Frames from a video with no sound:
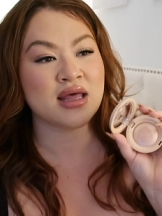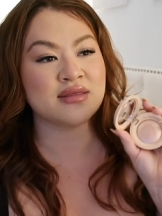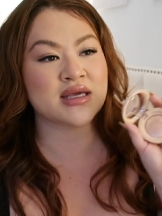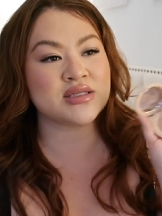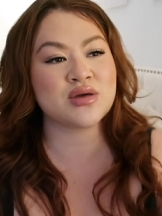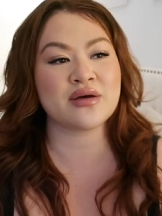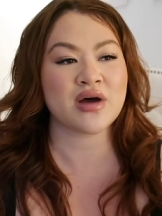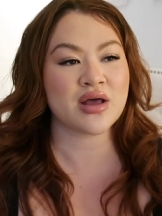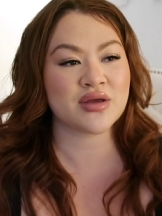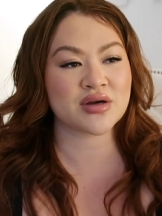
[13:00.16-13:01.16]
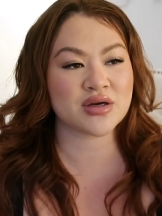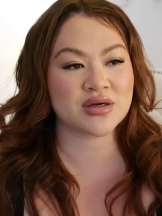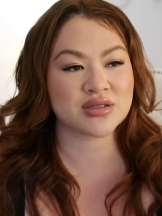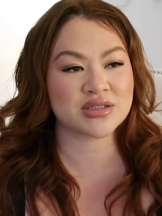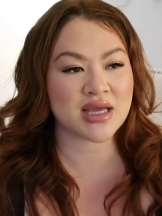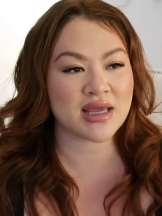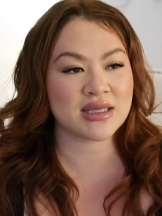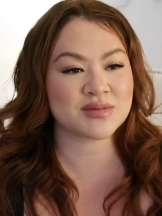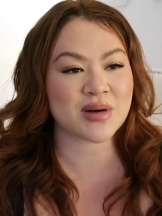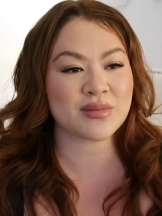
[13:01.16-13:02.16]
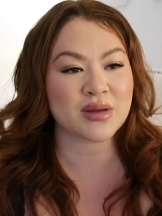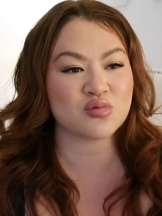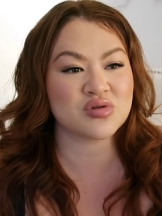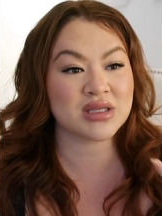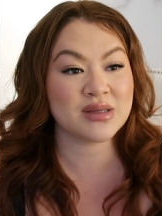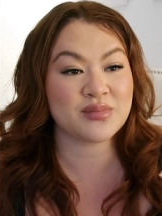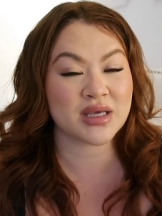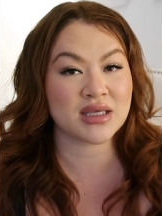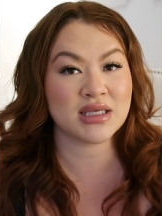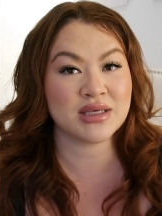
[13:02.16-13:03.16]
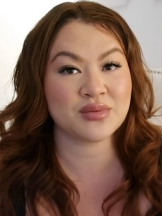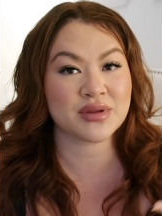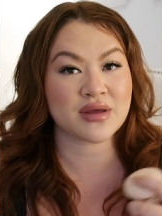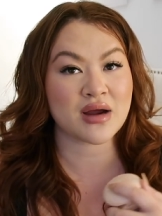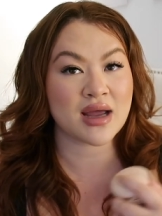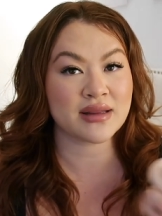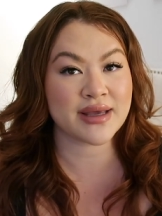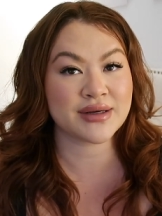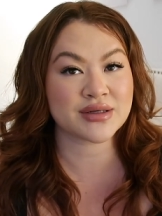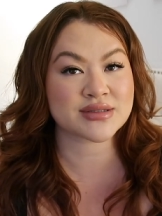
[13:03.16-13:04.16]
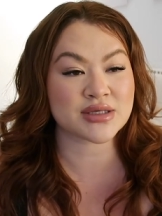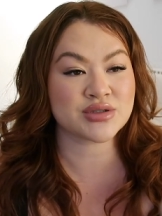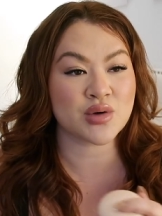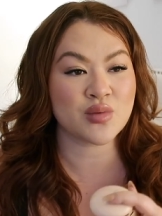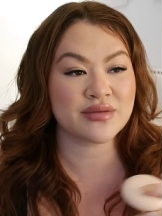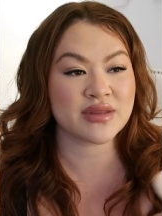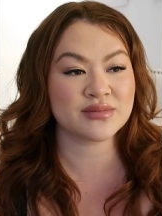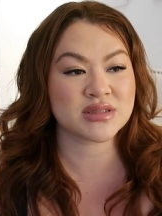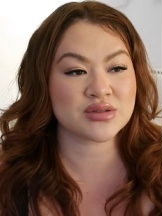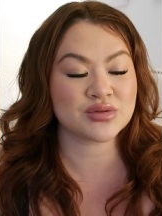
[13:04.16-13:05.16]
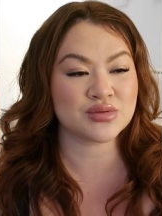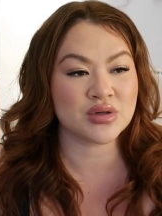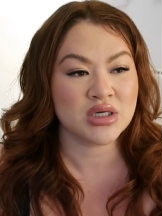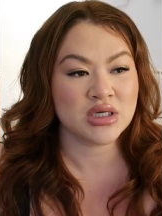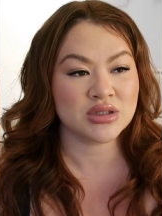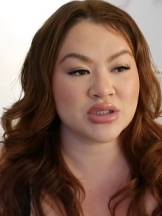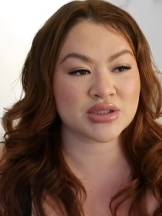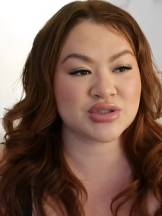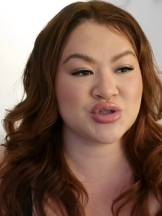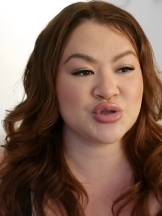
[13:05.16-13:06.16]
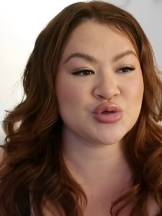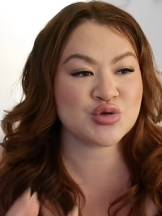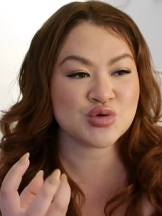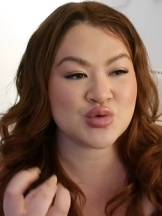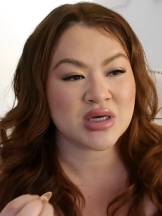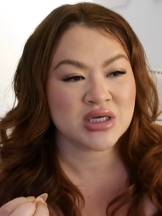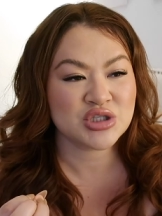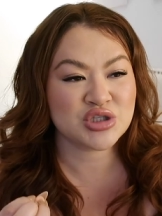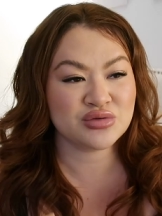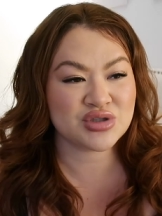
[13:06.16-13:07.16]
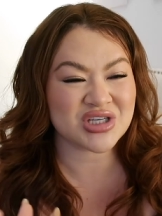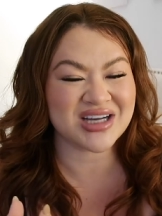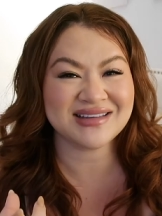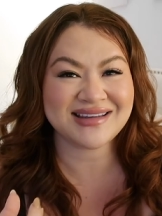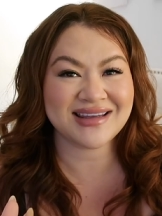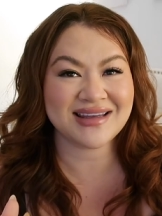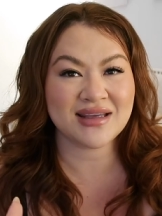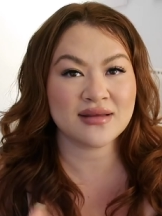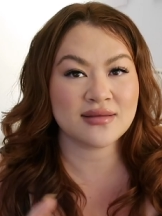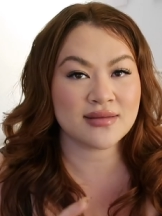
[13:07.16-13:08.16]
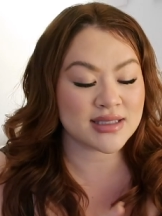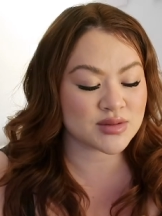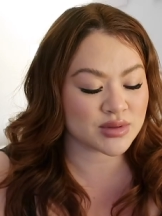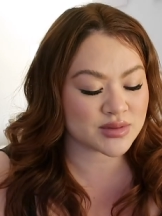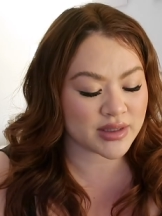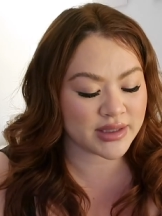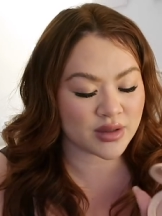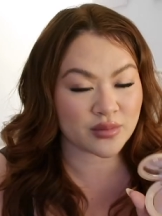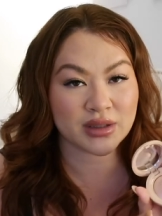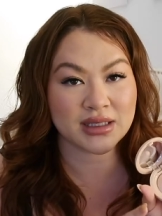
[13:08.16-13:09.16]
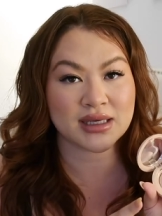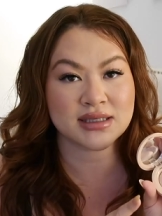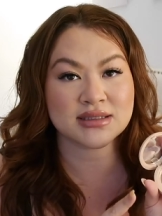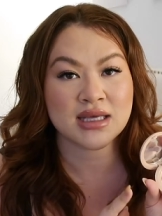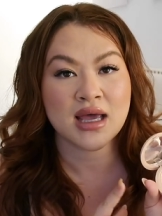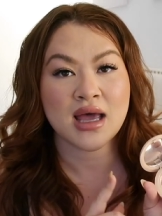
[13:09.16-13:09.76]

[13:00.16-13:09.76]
They do have other shades, but I'm like really picky with highlighters. I don't want them to look too chunky. These ones right here are really nice.